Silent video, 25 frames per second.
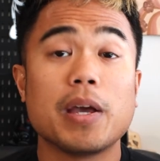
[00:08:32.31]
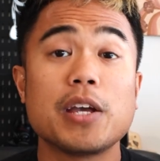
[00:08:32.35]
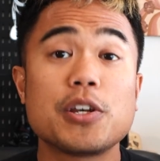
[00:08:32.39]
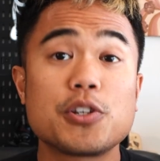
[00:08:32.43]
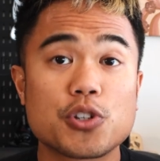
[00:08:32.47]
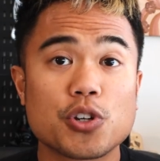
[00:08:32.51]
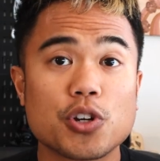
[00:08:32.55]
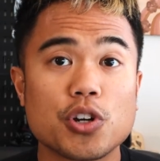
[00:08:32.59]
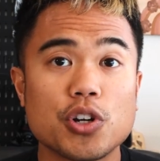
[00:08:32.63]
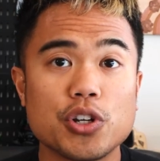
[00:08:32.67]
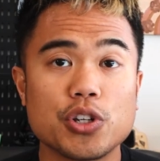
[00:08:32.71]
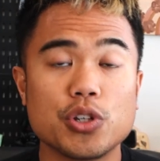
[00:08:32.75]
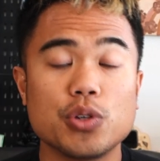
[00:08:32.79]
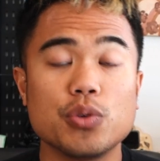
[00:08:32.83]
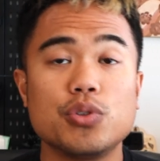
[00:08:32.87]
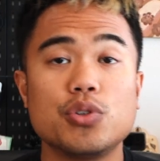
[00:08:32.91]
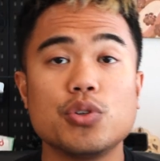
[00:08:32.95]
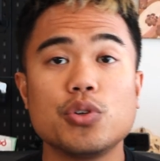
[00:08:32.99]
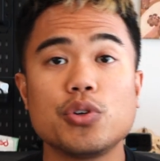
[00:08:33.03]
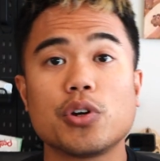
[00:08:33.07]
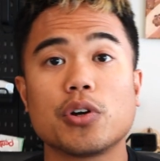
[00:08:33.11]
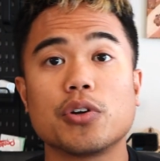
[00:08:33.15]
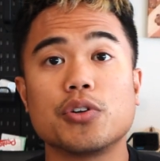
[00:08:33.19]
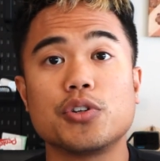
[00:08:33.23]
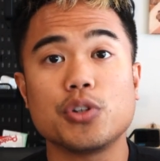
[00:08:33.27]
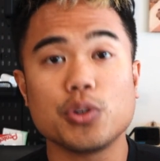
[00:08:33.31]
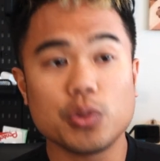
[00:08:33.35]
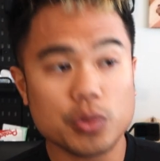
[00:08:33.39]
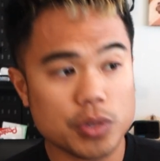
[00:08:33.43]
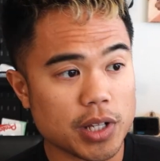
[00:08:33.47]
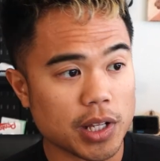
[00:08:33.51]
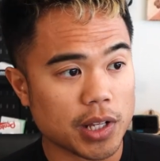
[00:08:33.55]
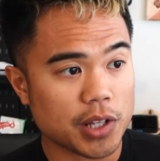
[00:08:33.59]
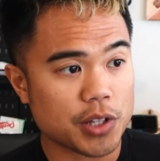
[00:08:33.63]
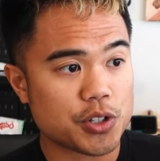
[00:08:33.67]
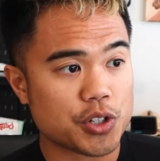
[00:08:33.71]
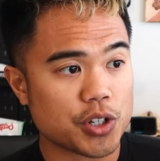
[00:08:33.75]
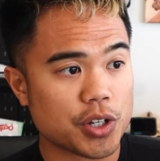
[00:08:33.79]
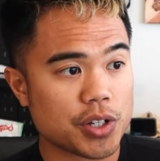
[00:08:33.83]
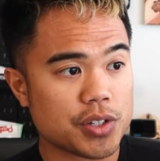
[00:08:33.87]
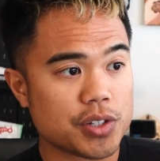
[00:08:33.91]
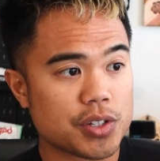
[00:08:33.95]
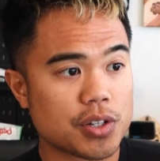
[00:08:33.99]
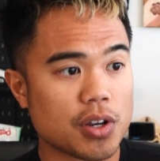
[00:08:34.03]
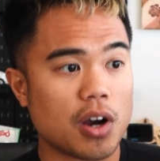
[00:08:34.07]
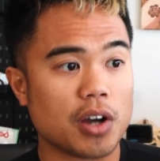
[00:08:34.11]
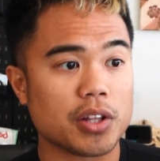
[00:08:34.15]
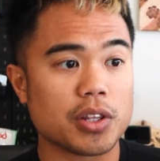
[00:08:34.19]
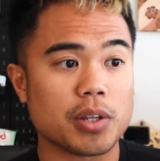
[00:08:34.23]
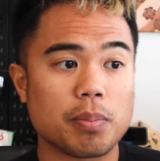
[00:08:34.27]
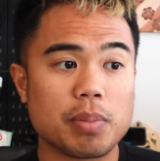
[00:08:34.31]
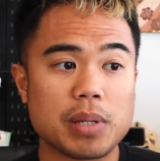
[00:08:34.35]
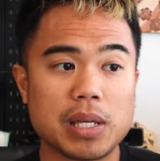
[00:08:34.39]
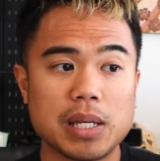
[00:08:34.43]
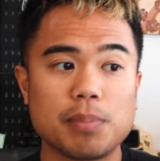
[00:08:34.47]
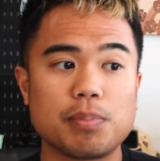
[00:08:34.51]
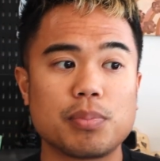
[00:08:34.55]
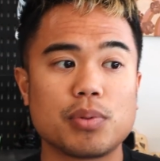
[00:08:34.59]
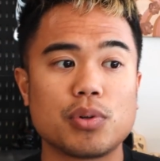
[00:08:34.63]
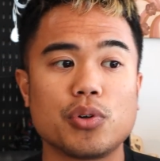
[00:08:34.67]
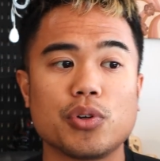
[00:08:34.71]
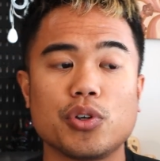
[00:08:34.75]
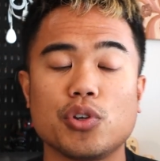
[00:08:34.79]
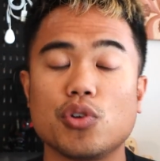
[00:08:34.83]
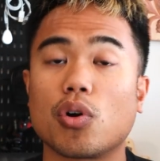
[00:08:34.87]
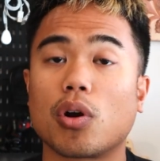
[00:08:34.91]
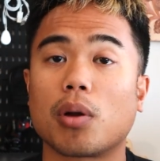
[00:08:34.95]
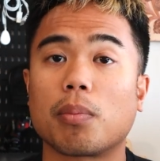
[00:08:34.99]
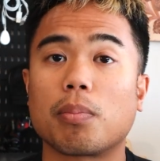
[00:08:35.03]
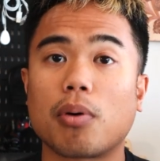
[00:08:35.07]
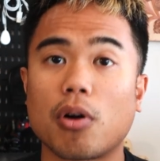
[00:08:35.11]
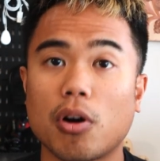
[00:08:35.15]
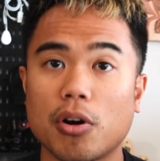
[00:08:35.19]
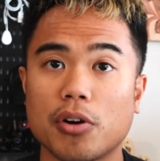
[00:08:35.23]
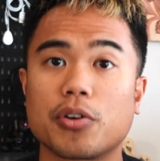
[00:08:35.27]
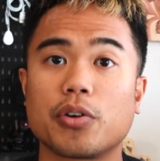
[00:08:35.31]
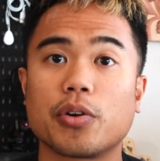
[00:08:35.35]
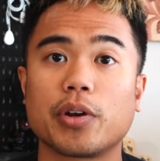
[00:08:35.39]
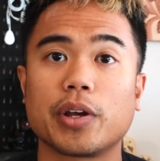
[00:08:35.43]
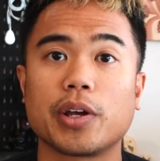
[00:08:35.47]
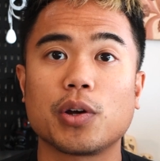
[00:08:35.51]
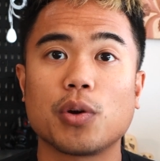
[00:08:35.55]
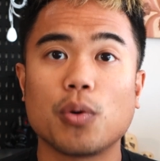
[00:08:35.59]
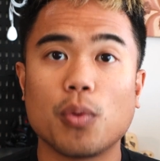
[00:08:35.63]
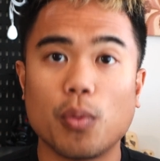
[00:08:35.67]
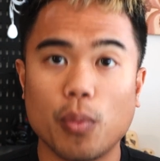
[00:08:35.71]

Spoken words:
Make sure you do your due diligence on the people you are partnering